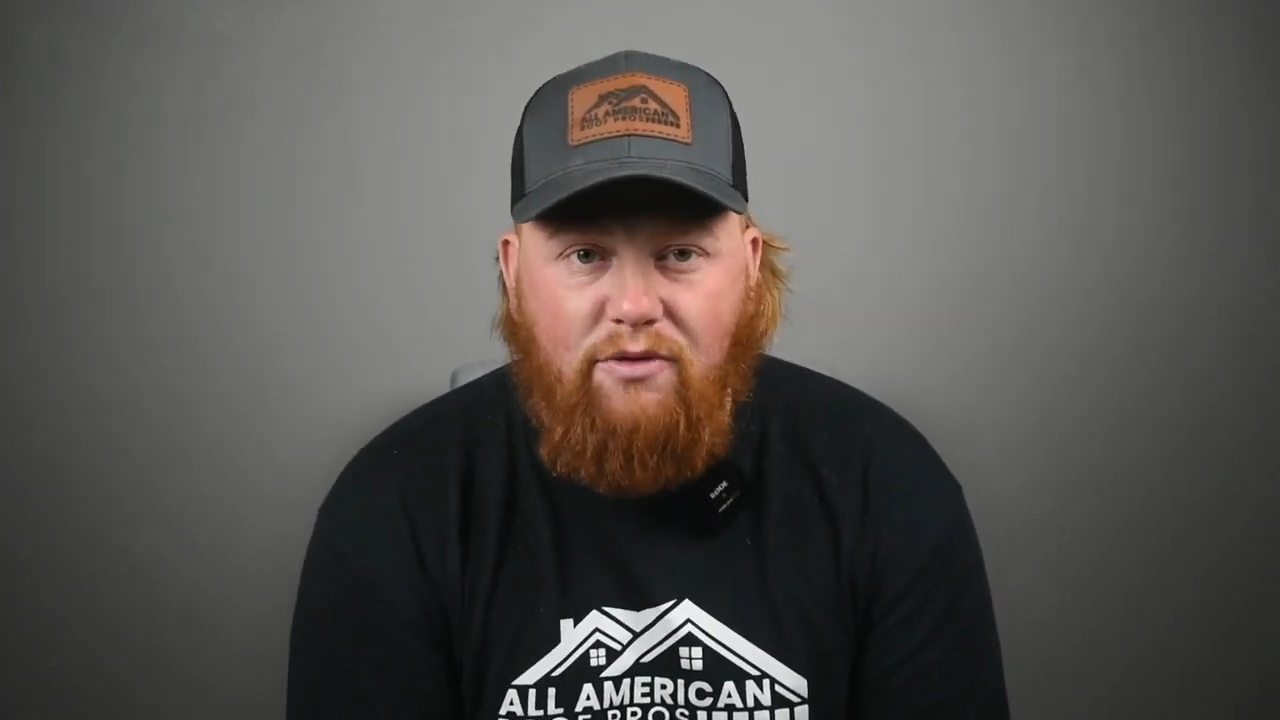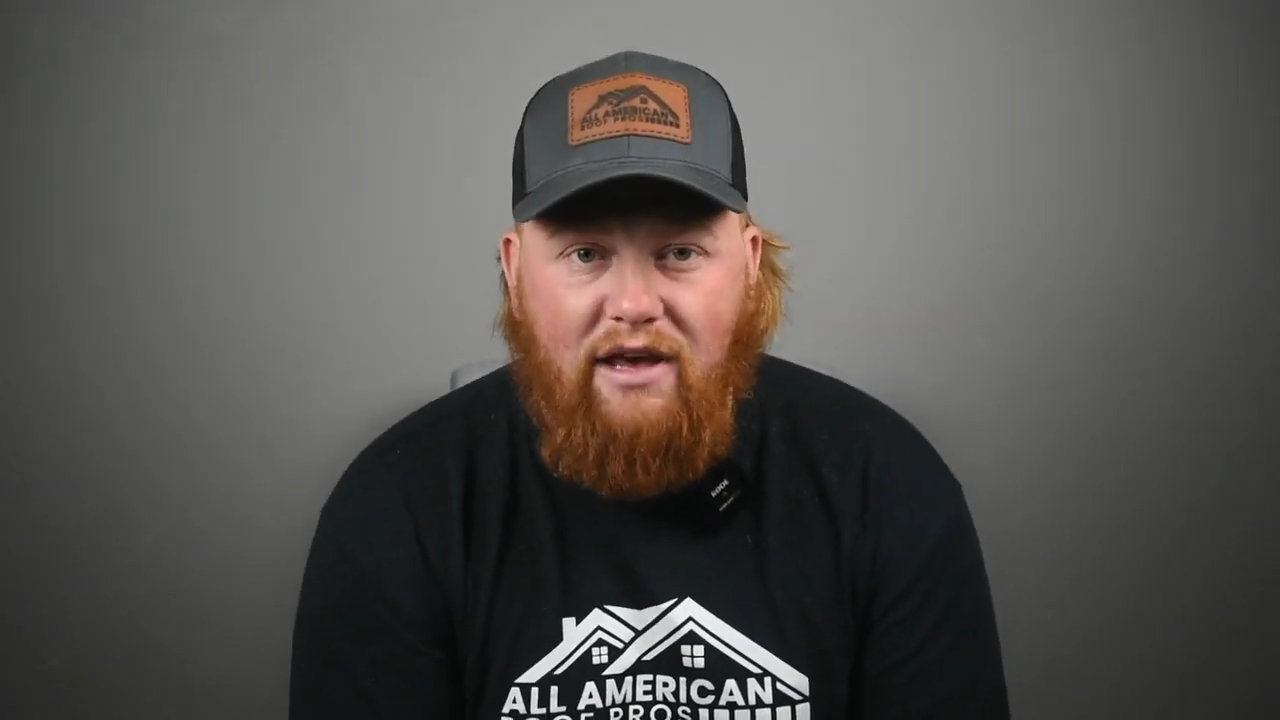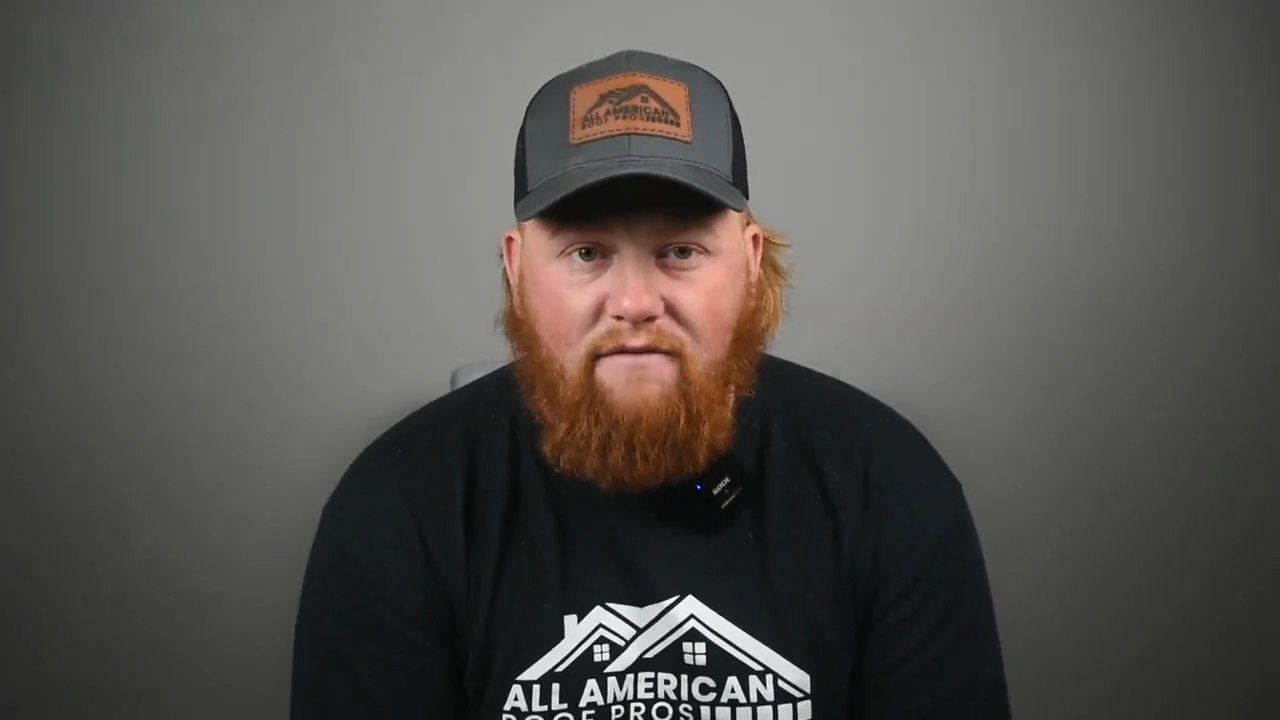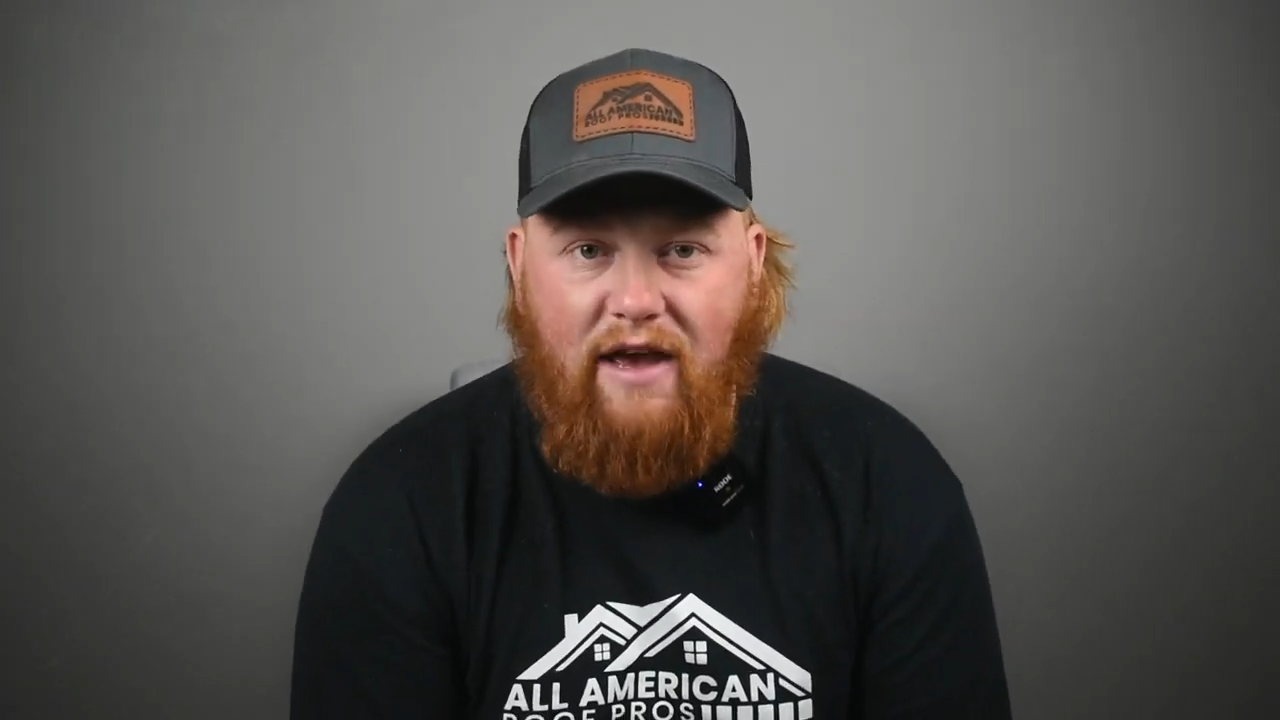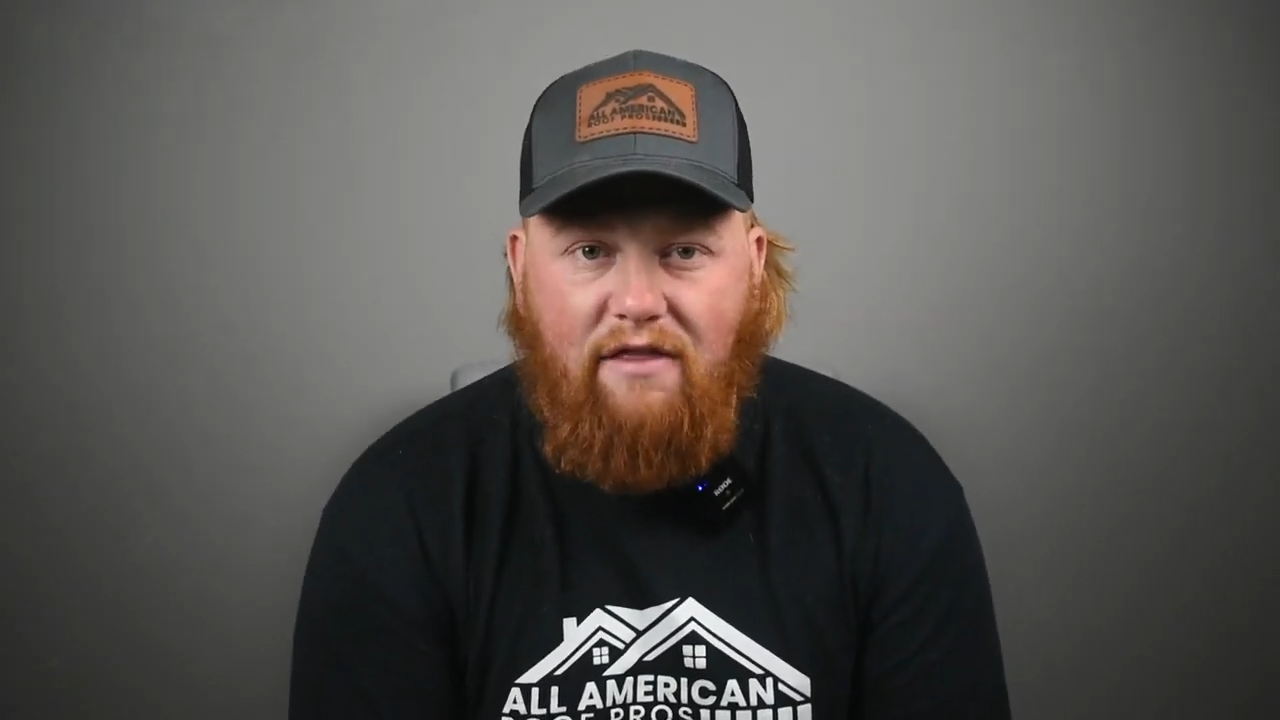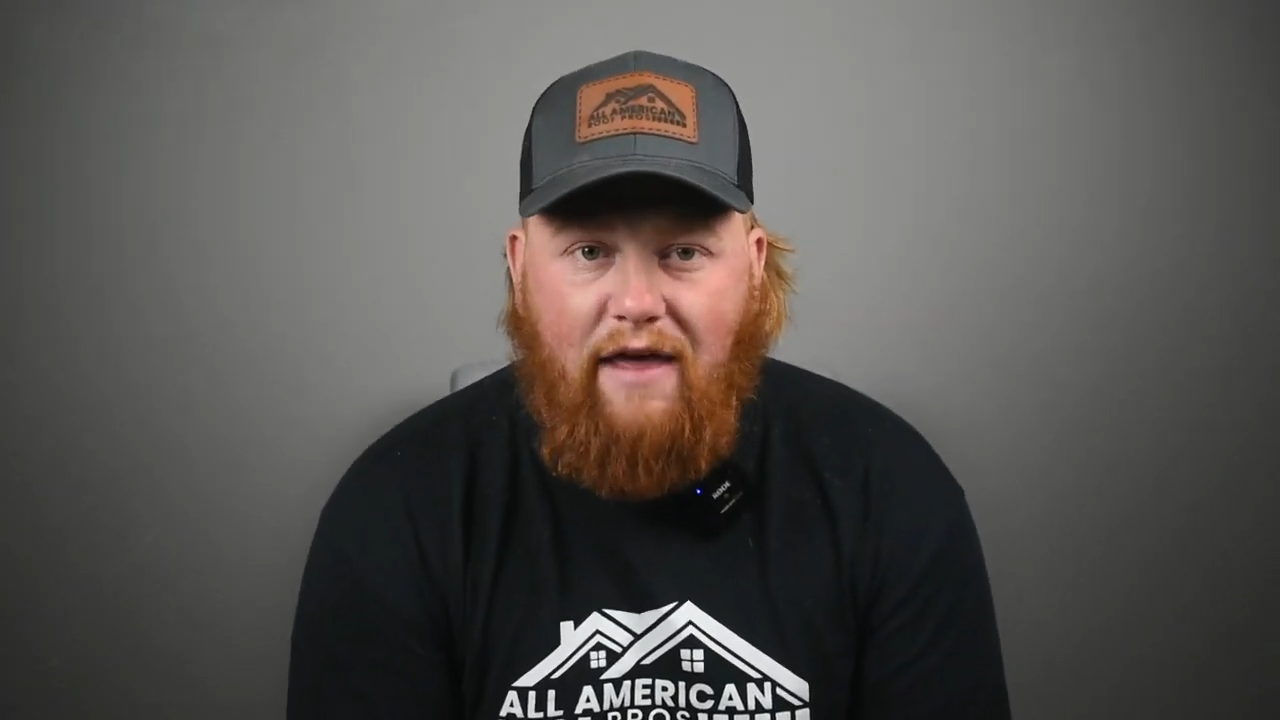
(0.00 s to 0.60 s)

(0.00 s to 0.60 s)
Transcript: the event